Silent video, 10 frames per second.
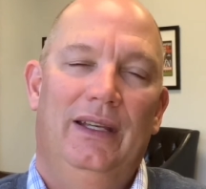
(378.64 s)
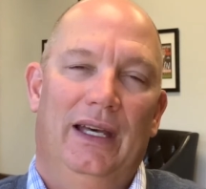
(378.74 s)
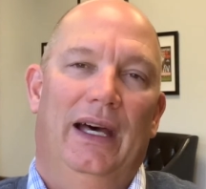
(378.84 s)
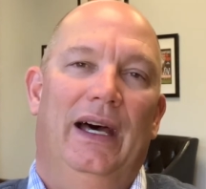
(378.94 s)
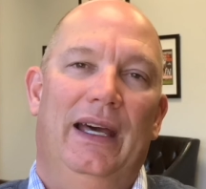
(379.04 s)

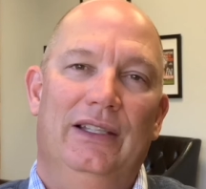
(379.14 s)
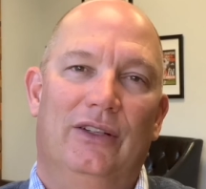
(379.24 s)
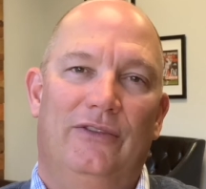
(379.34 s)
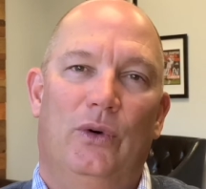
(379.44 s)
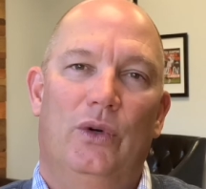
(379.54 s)
and
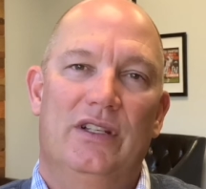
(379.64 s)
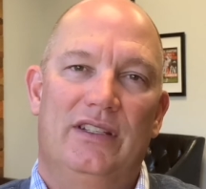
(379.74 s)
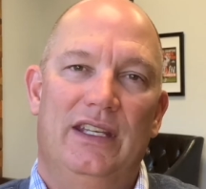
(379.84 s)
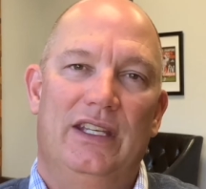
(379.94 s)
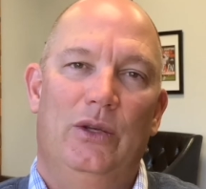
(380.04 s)
look forward to
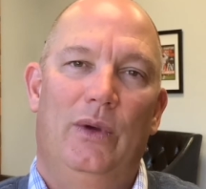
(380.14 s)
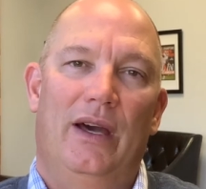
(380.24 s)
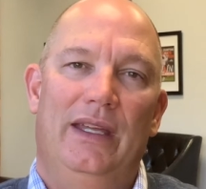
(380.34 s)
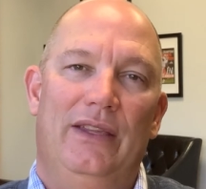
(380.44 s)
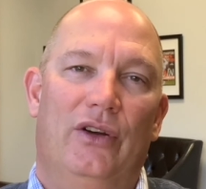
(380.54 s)
seeing you
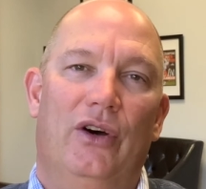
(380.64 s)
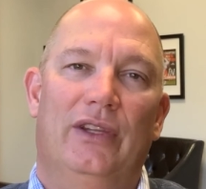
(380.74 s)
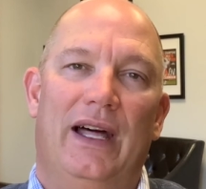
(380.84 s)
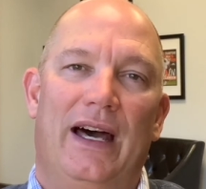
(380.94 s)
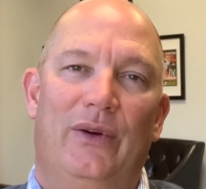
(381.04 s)
either
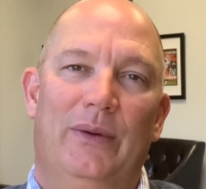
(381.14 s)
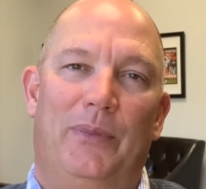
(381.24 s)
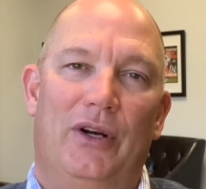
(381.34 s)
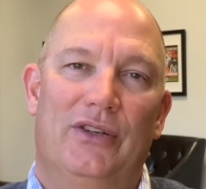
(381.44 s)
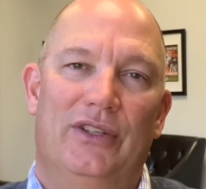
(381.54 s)
online or in
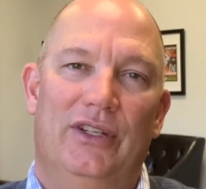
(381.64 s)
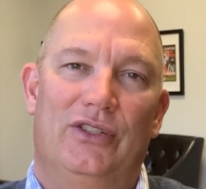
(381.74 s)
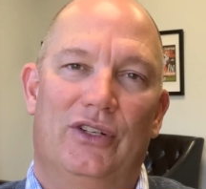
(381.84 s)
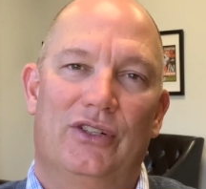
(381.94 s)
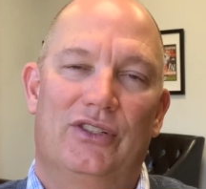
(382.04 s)
person at
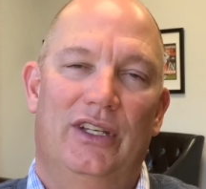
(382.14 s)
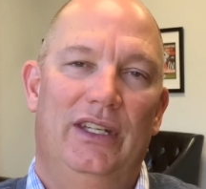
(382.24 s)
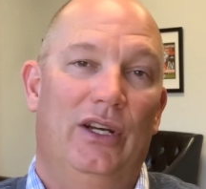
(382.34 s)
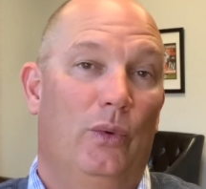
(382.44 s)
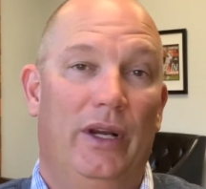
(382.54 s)
church
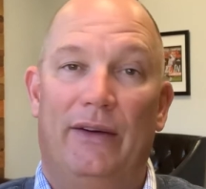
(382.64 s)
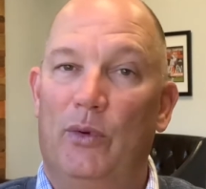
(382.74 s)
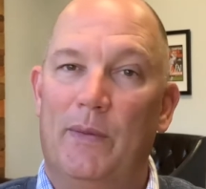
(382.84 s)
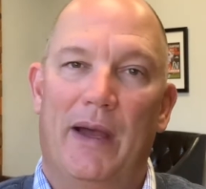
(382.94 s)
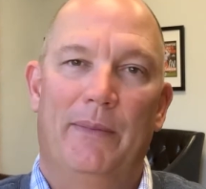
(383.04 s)
Sunday or whenever
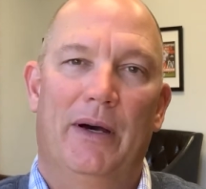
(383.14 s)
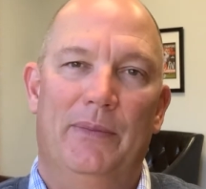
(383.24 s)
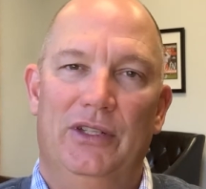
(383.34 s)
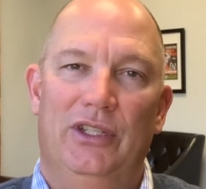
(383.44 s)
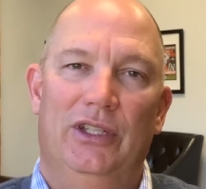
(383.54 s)
we might bump
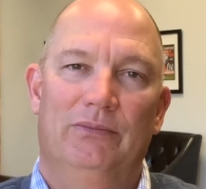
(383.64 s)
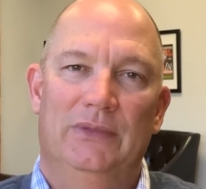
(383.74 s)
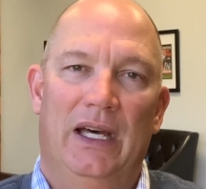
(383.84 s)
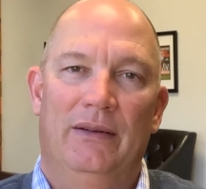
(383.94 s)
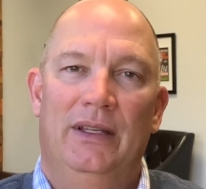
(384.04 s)
into you.
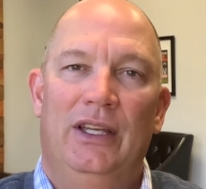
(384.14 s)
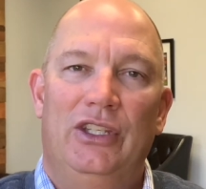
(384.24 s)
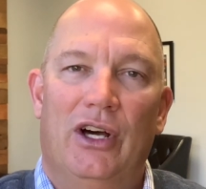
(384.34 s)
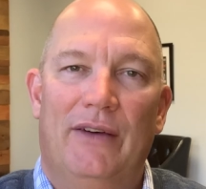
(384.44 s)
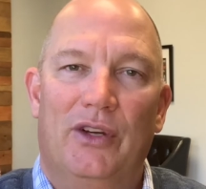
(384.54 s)

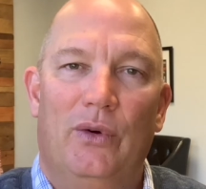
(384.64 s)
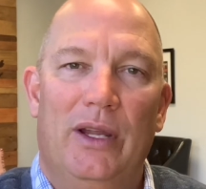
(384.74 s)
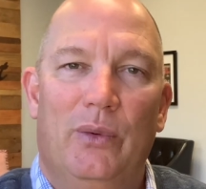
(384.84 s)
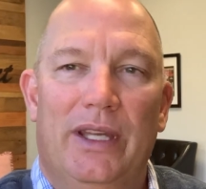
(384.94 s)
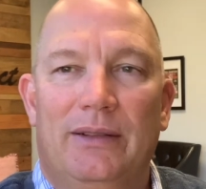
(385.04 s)
Y'all have a
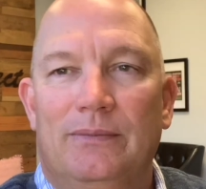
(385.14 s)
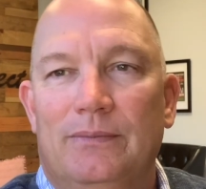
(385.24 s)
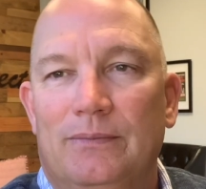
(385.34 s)
great week.